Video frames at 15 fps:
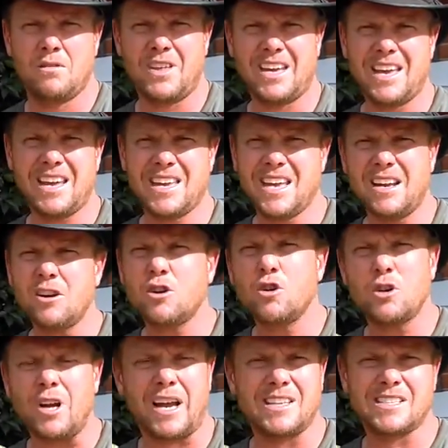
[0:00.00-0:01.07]
They can't get a
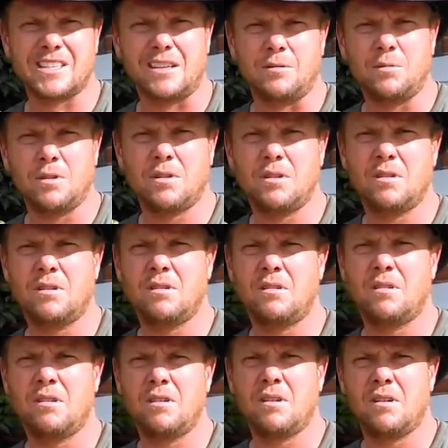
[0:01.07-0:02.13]
good night's sleep.
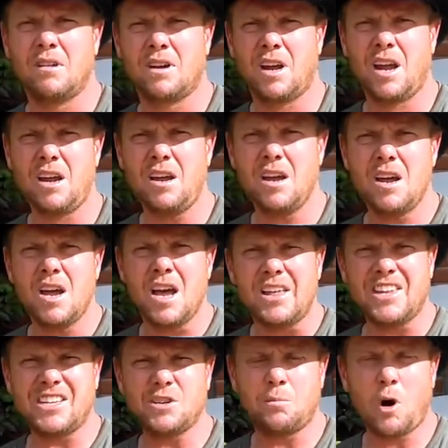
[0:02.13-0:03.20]
Okay?
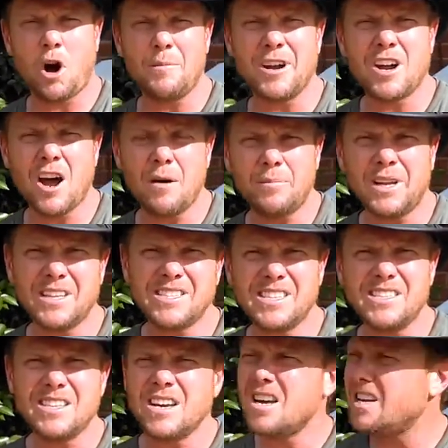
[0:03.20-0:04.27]
These apartment
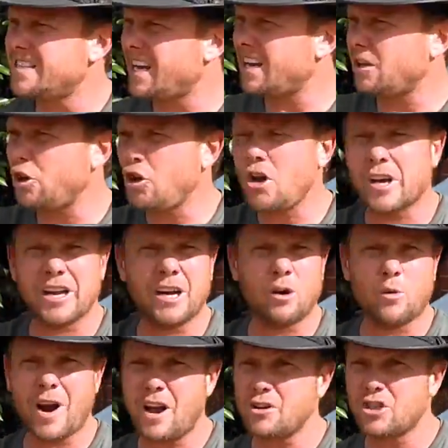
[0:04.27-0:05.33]
complexes, take a look. And
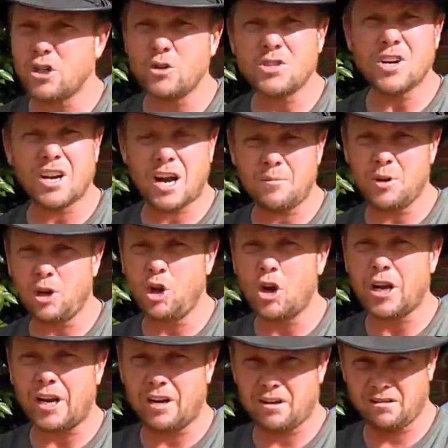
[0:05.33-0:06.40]
around Tucson, I've been
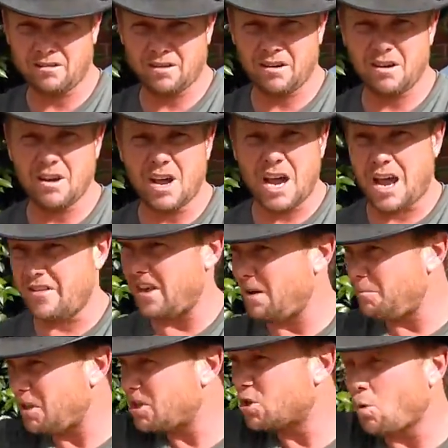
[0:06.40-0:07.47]
looking. And
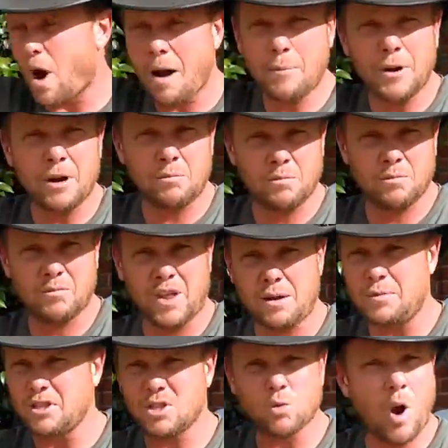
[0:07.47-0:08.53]
they've been swapping them.
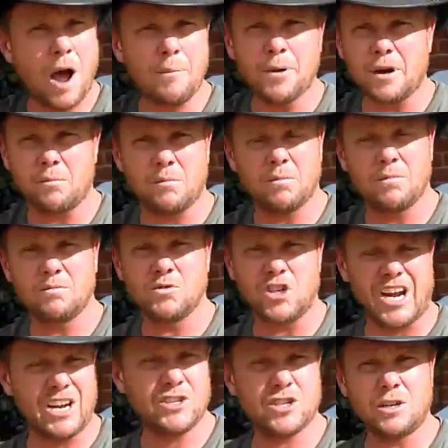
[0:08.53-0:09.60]
They've been swapping them,
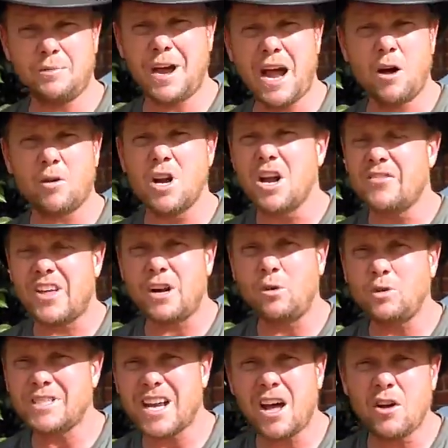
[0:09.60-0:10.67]
changing them out. They
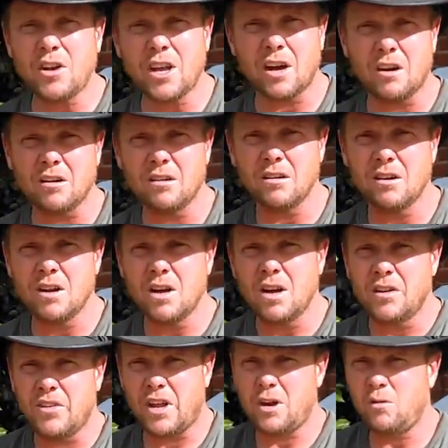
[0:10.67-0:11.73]
don't tell
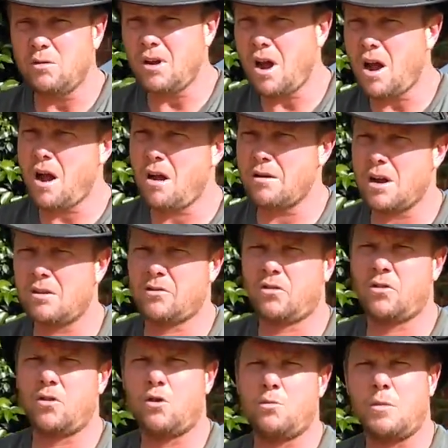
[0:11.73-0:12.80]
you. They don't, oh, yeah, it's
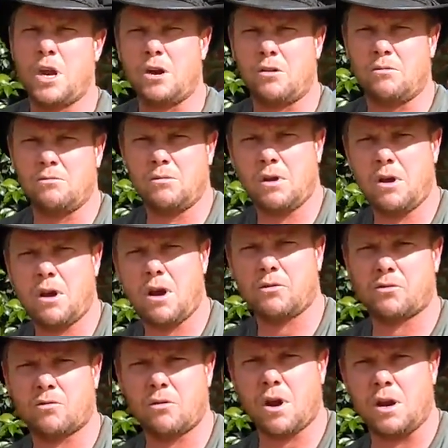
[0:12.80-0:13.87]
just a new meter. Yeah,
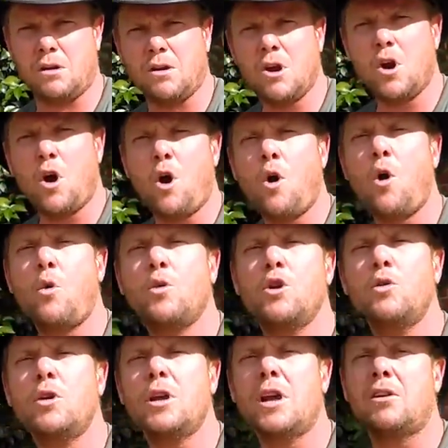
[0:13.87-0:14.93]
it's great. Oh,
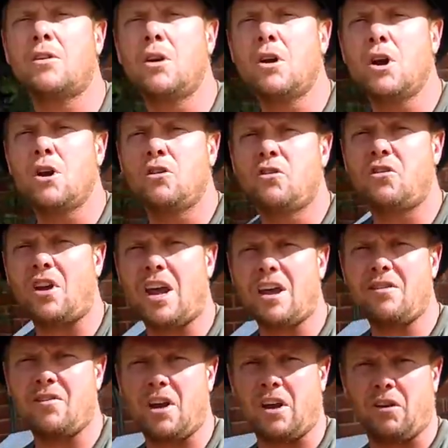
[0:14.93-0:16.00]
you can get
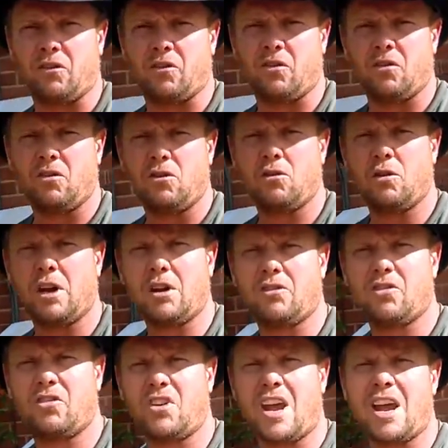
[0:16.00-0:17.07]
savings. You'll
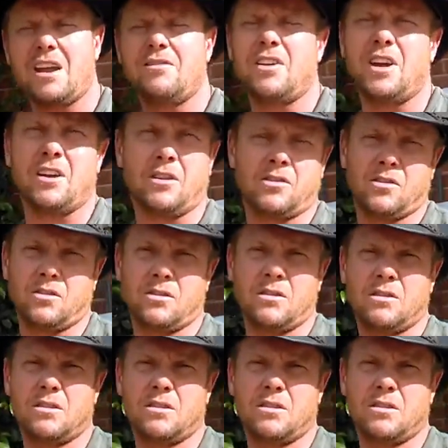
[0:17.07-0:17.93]
get savings.